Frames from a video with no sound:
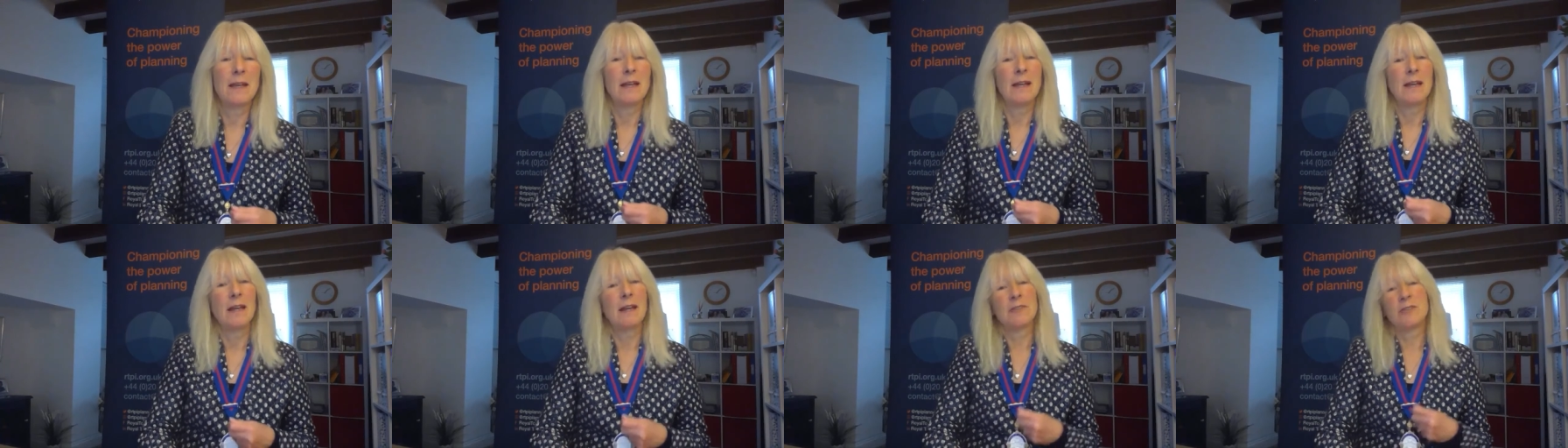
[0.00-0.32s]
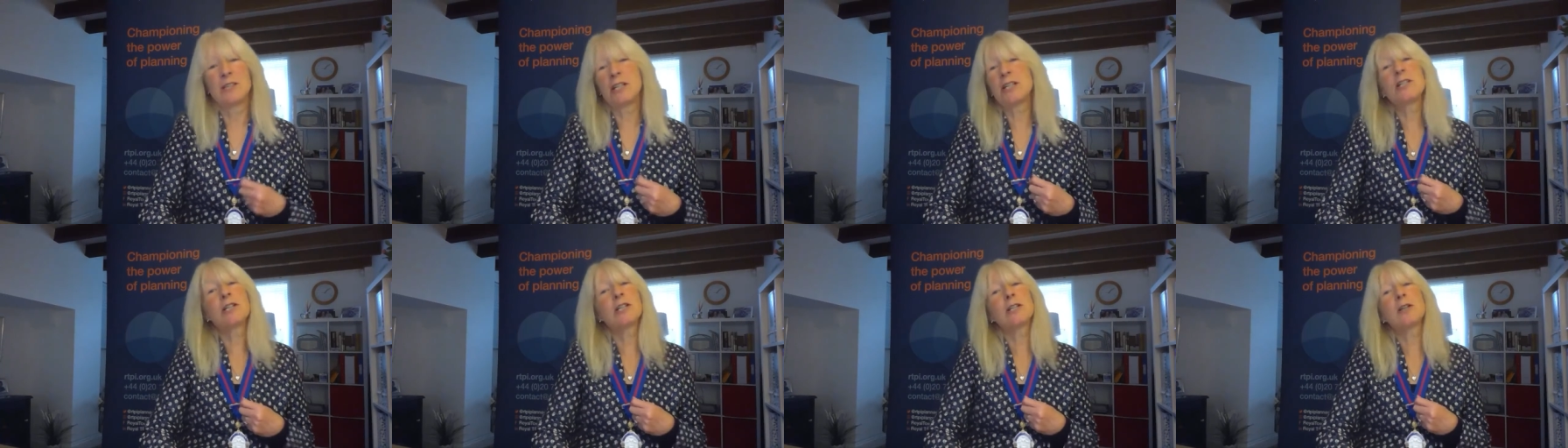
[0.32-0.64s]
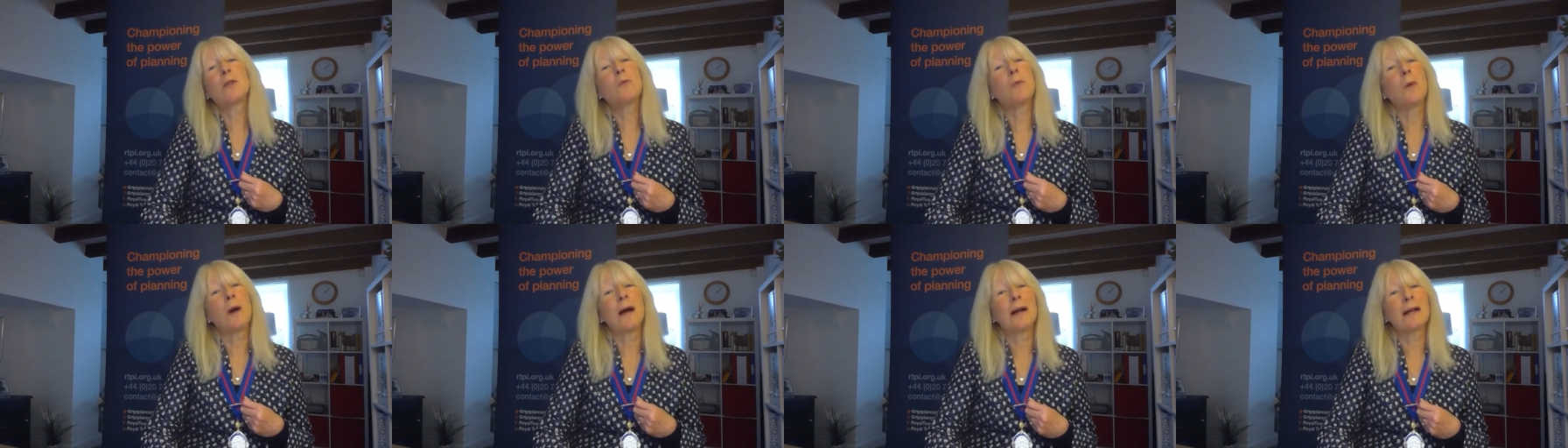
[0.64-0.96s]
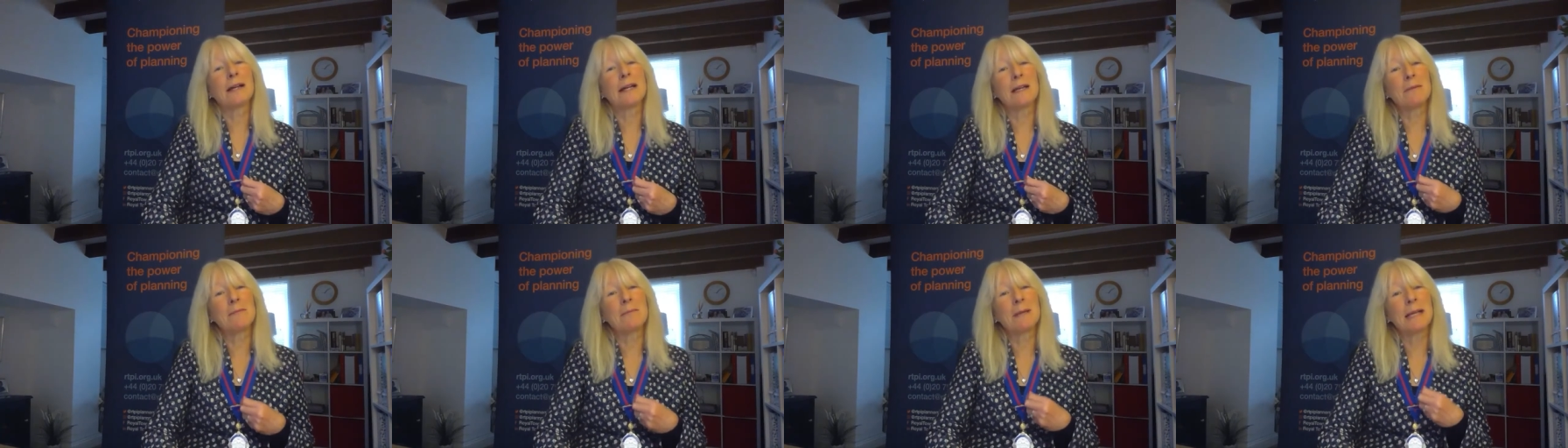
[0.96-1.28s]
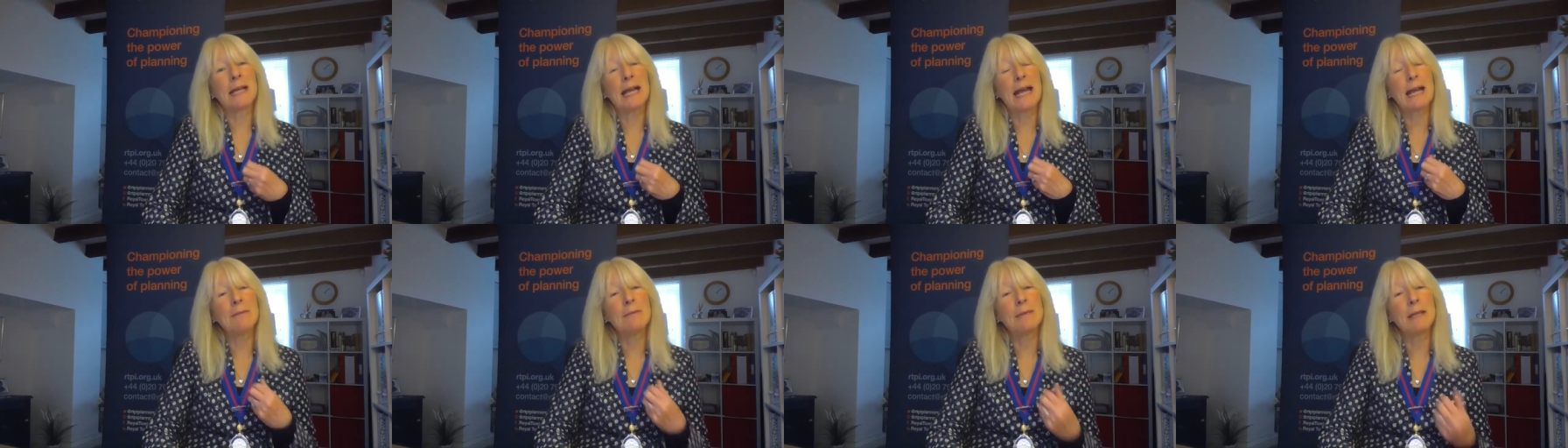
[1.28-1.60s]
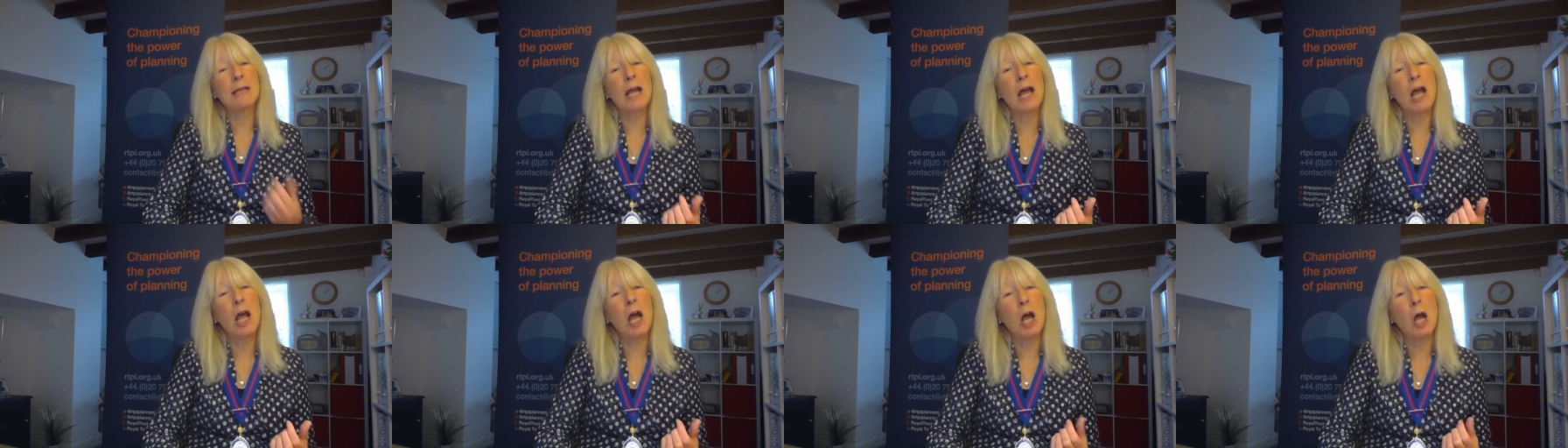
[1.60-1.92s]
Digital working became
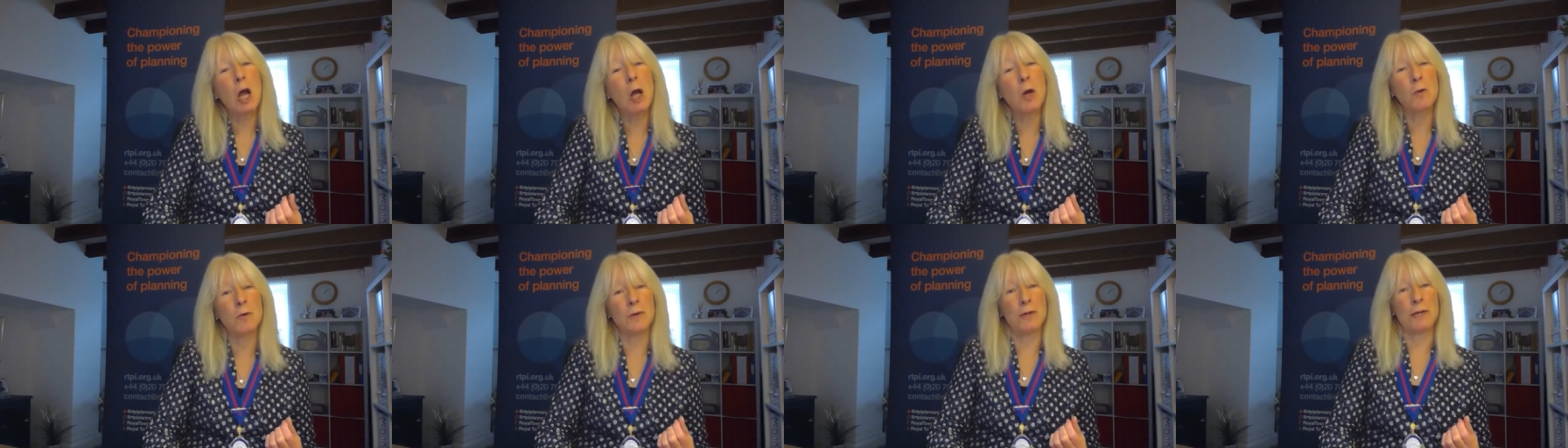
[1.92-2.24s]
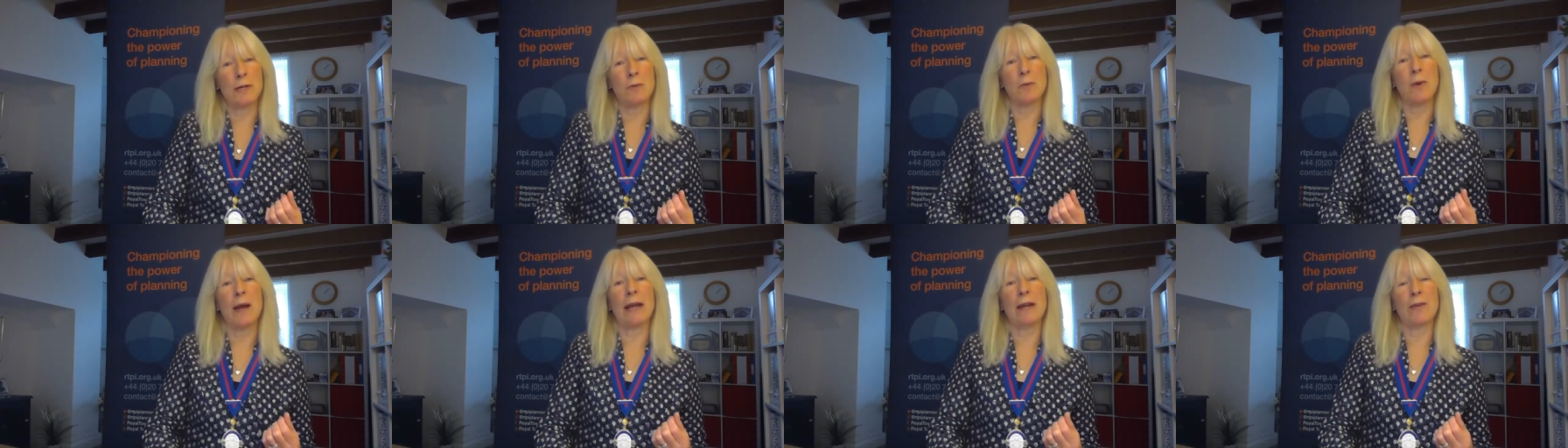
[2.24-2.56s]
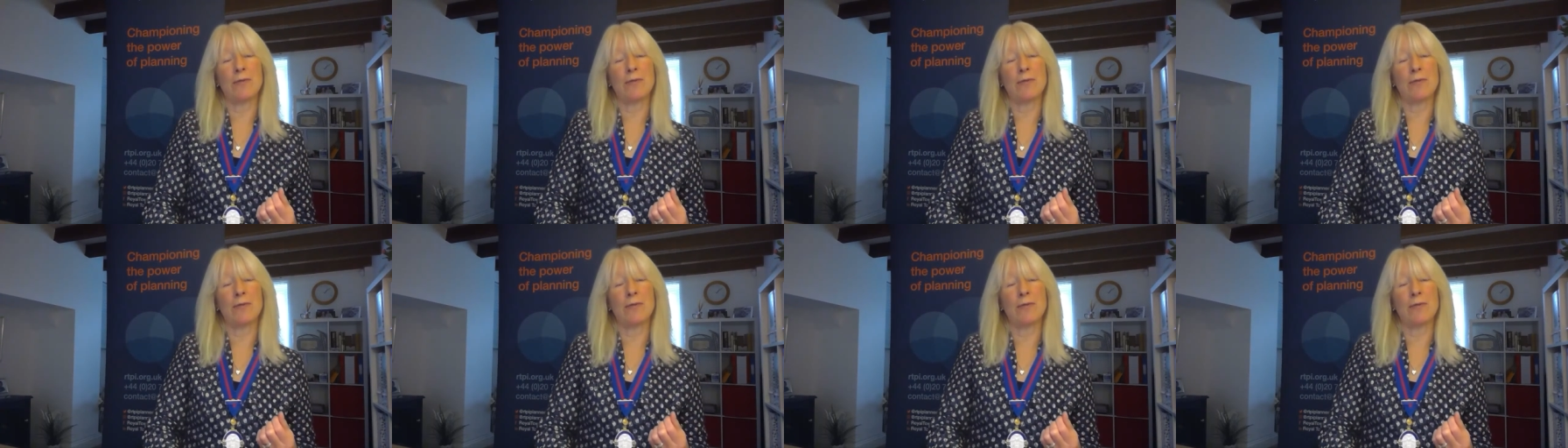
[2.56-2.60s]
the only way